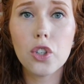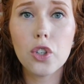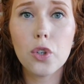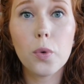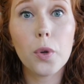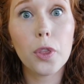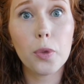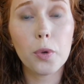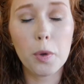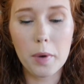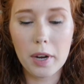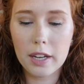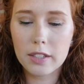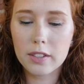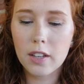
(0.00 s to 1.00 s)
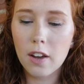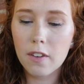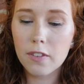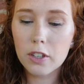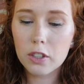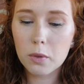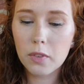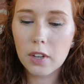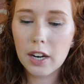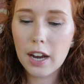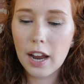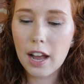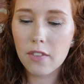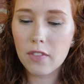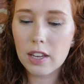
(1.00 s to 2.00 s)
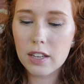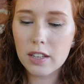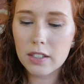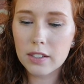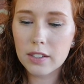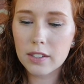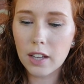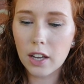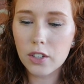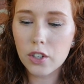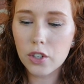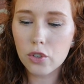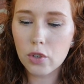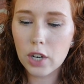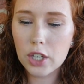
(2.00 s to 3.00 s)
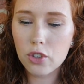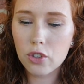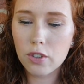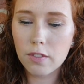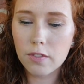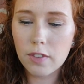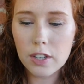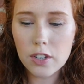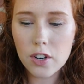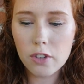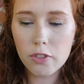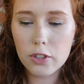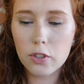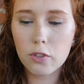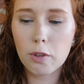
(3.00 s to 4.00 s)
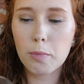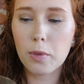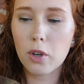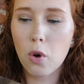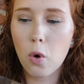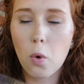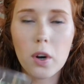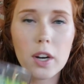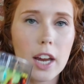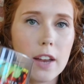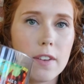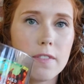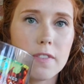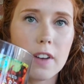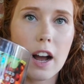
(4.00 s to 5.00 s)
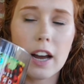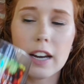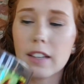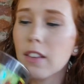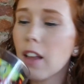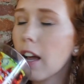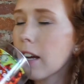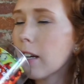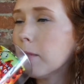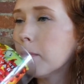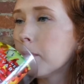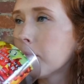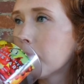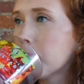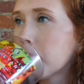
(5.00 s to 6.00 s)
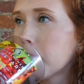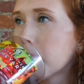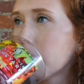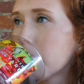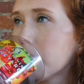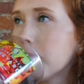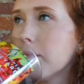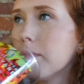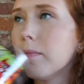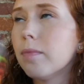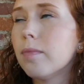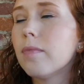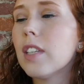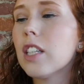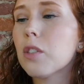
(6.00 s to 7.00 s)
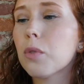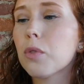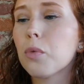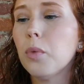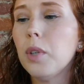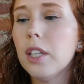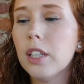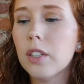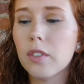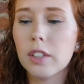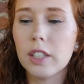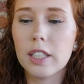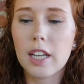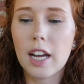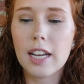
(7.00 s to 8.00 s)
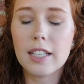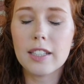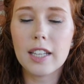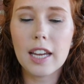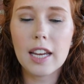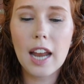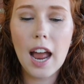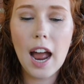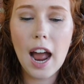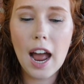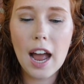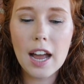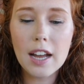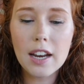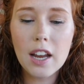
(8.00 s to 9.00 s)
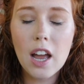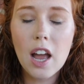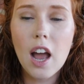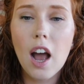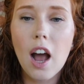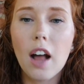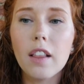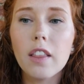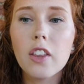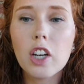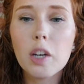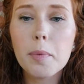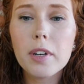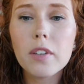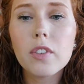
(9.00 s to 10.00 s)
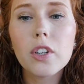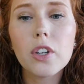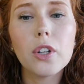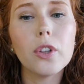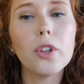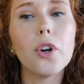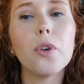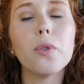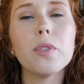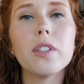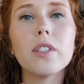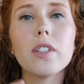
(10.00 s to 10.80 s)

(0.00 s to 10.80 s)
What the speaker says: to three wicks. First one that I have is Sun Drenched Vineyard. This is from the Cork and Vine line. This was really, really nice. It had a little bit of a cologne